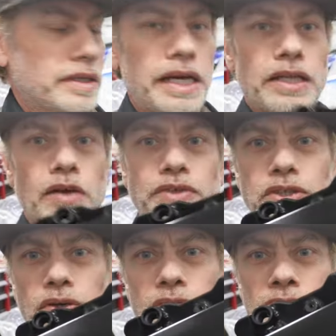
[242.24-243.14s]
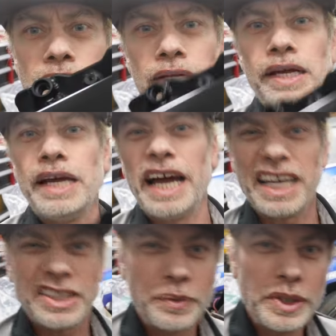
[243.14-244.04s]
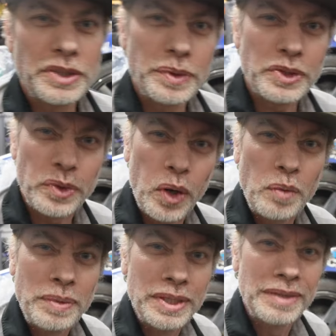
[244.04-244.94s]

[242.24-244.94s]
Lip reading: I love it though. I actually wish it were chrome,